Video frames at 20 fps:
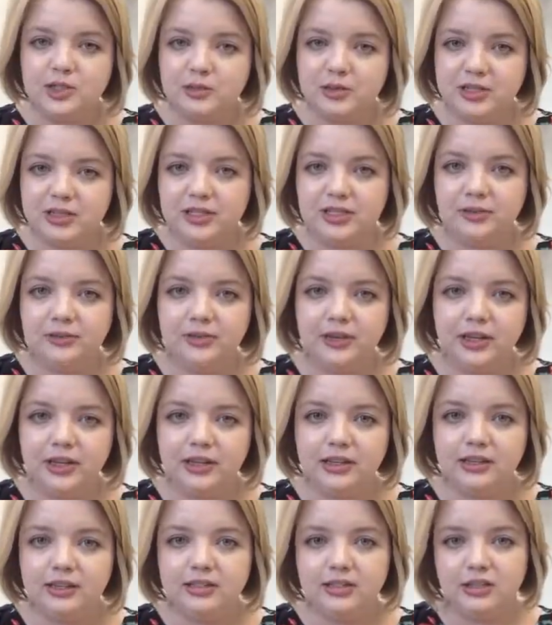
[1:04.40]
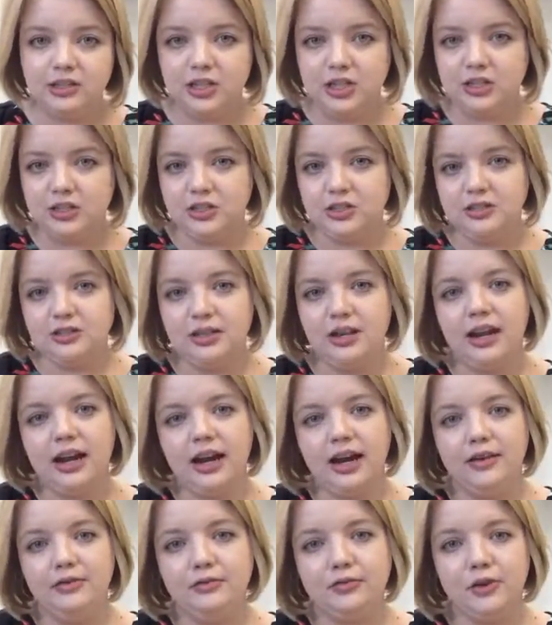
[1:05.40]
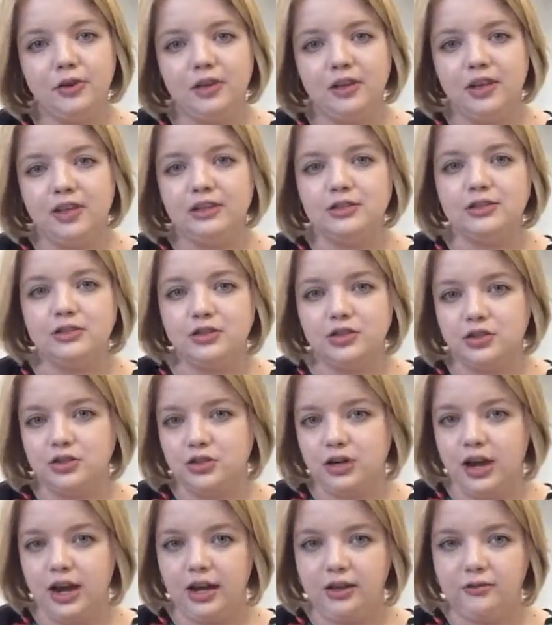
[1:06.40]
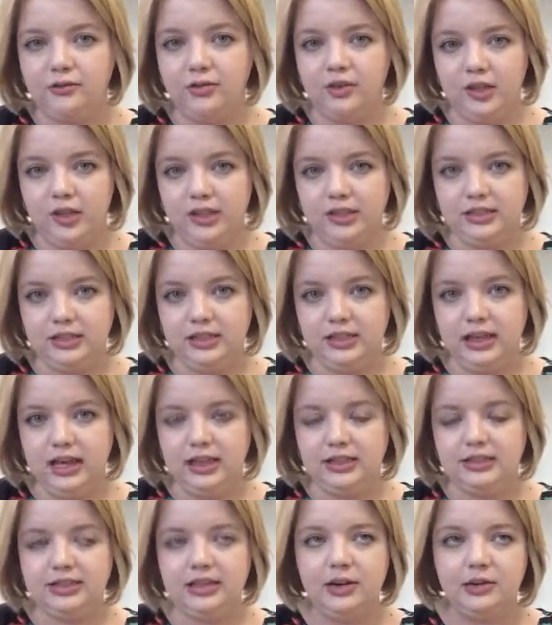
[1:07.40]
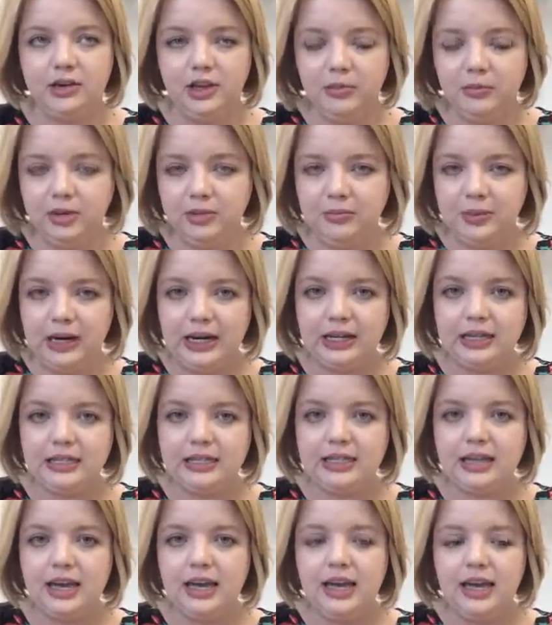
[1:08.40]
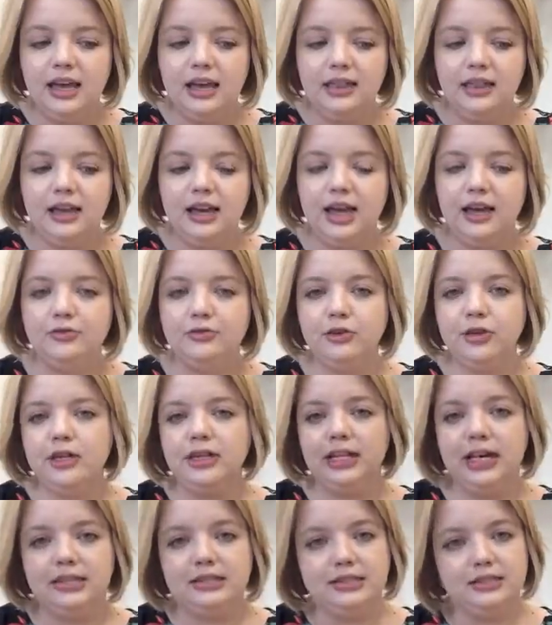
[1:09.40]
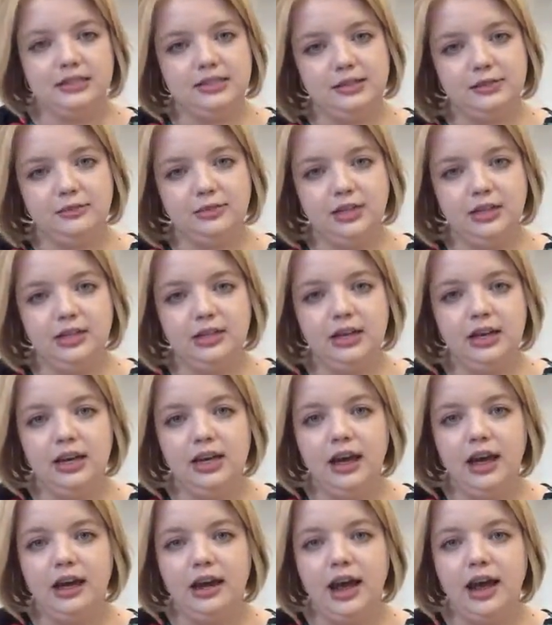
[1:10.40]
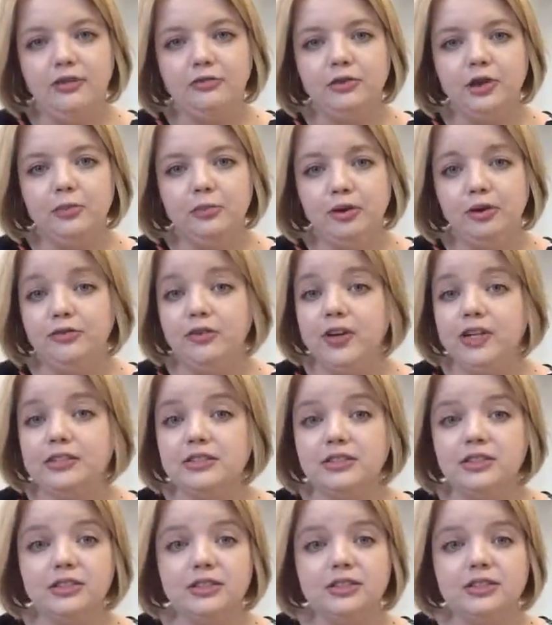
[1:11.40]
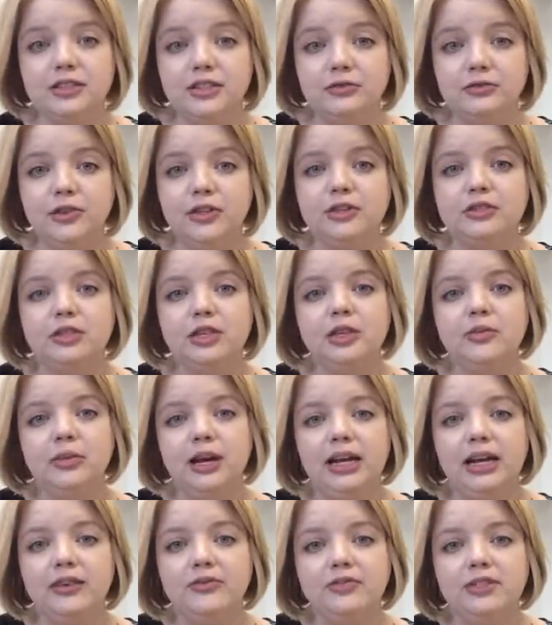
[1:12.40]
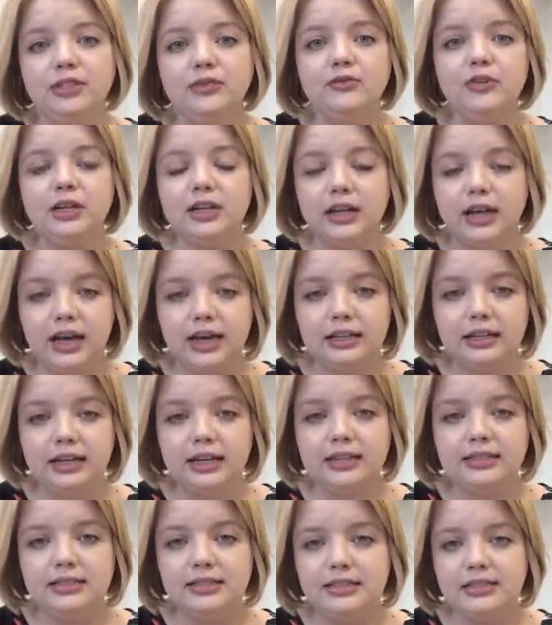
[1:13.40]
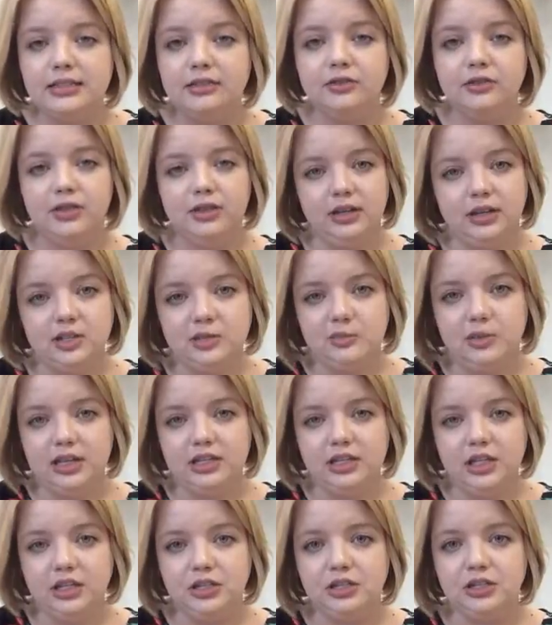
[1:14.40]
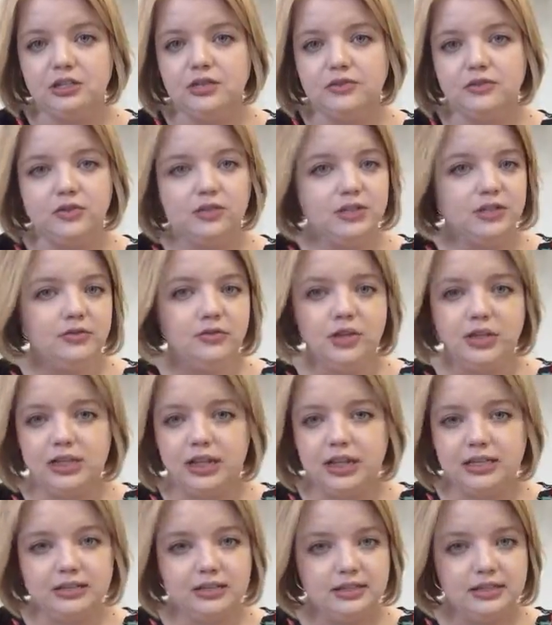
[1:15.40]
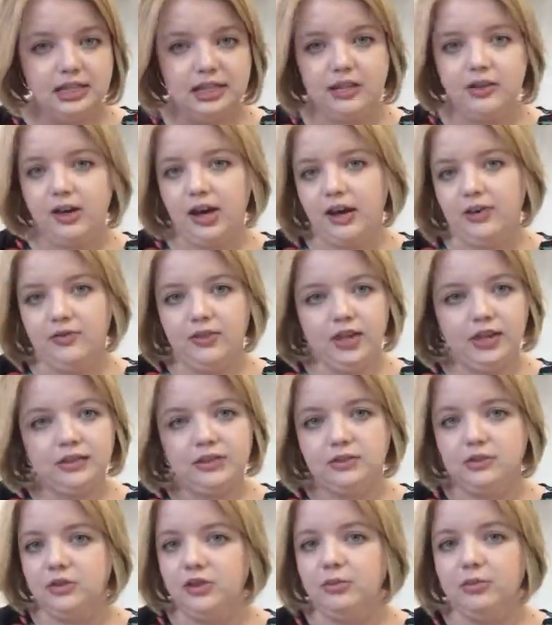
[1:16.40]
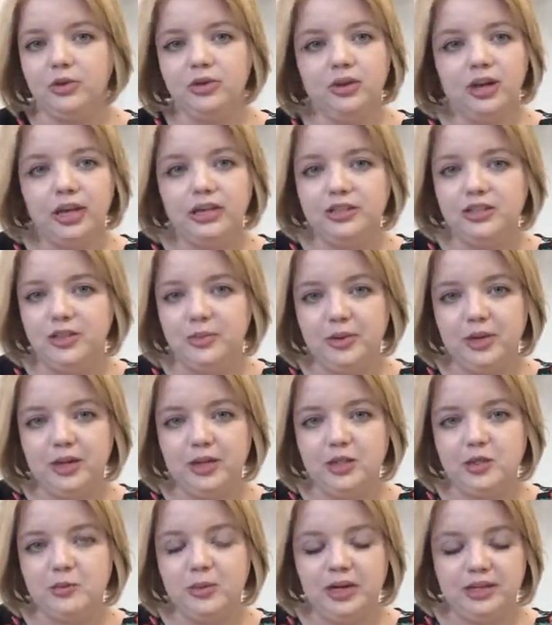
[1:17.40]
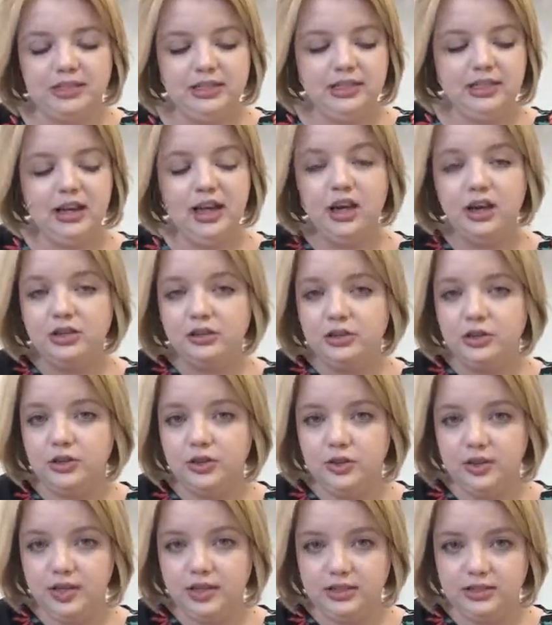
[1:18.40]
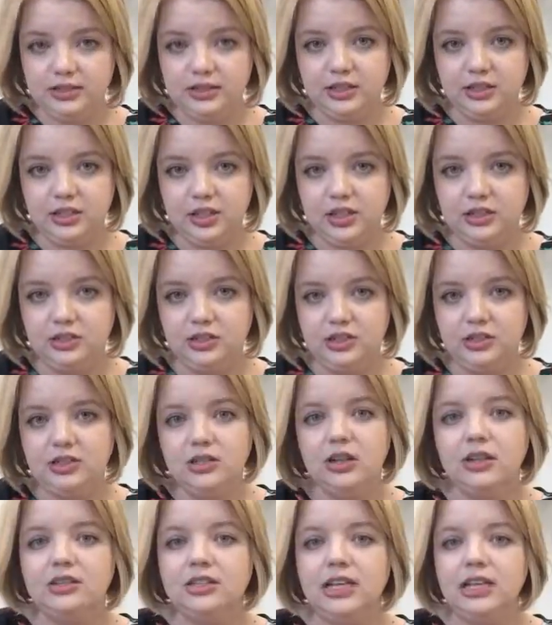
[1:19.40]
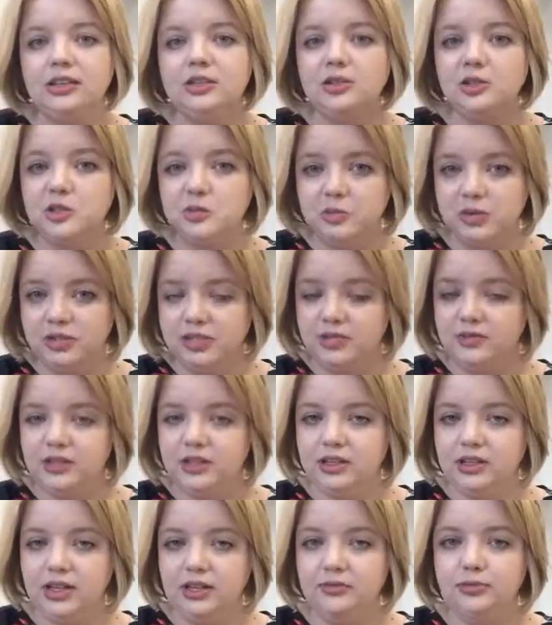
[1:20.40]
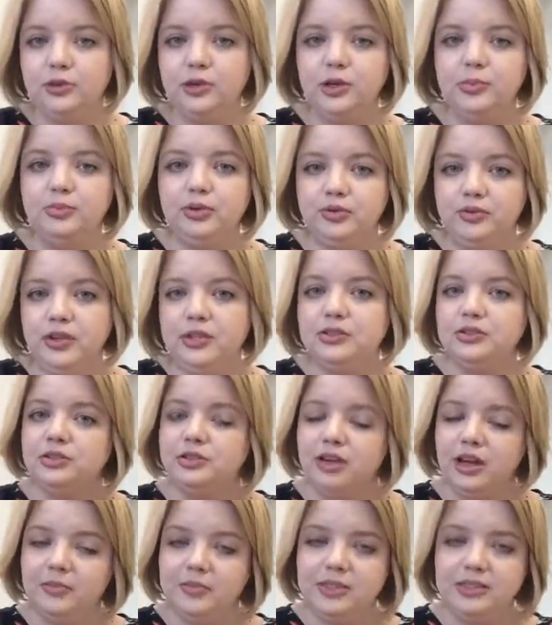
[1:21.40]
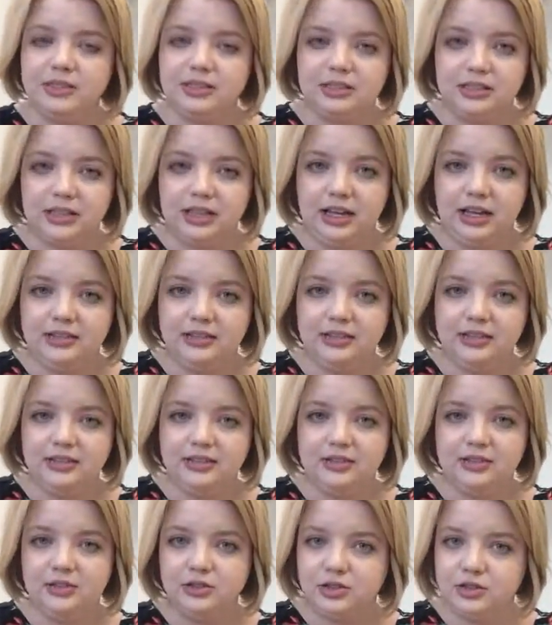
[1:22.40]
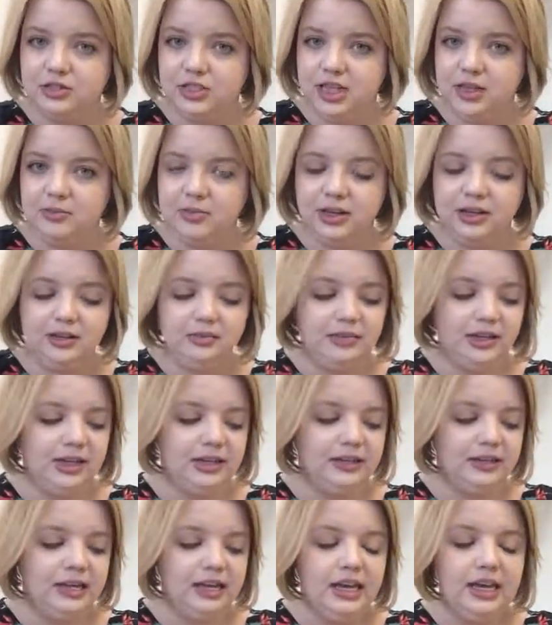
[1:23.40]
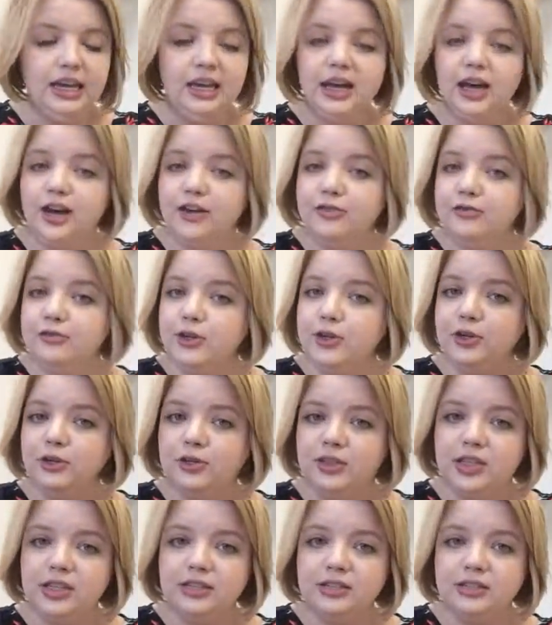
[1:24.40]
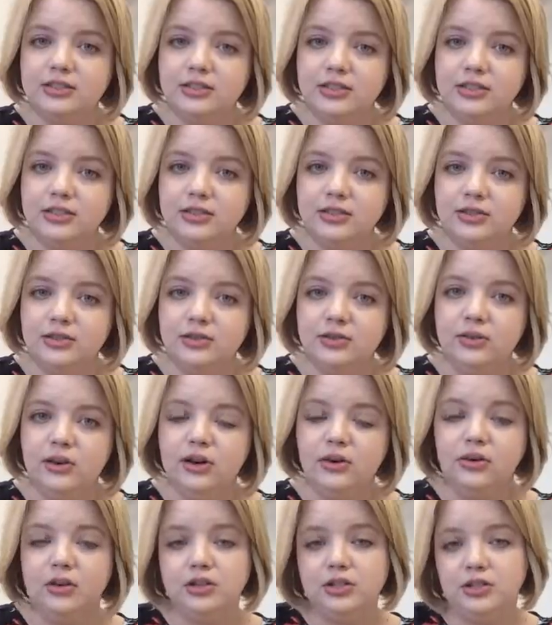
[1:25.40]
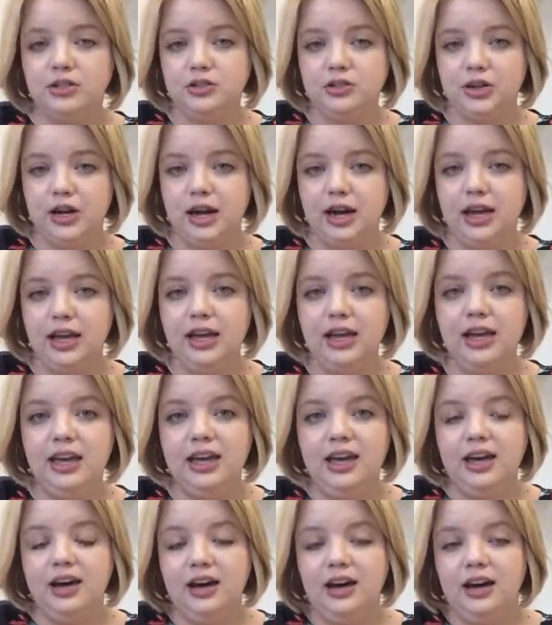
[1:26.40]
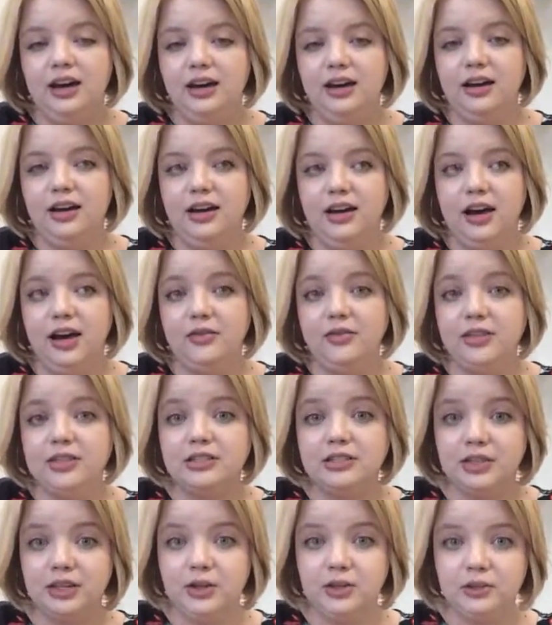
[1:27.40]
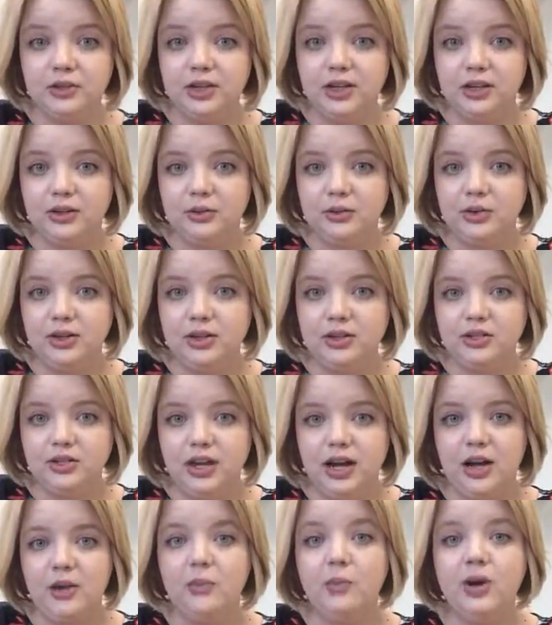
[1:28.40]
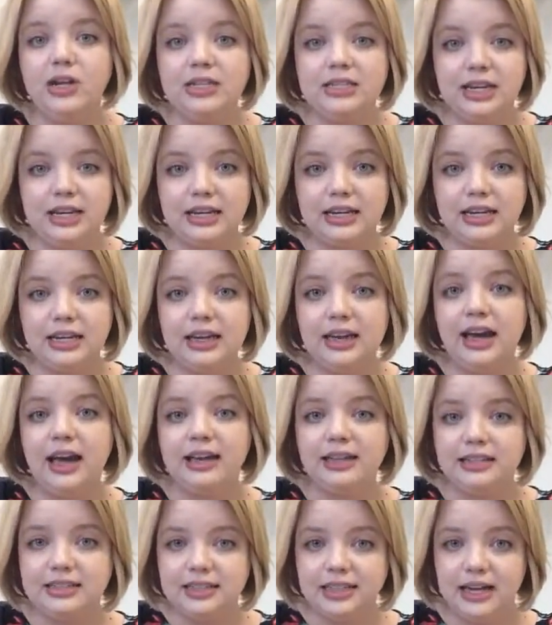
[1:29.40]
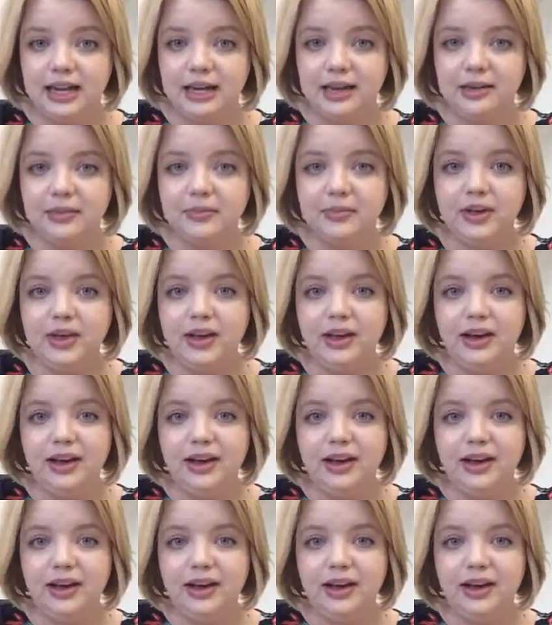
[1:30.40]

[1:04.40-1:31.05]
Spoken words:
specific suggestions that I have for things to try for these classes. Now keep in mind that every class is different and every professor is different, so you might have different guidelines and different expectations for different classes that you have. That's normal and to be expected. So these suggestions are tailored specifically for Professor Thomas's classes, so just keep that in mind. A few things to do or to try. Obviously you're only going to want to try one technique at a time.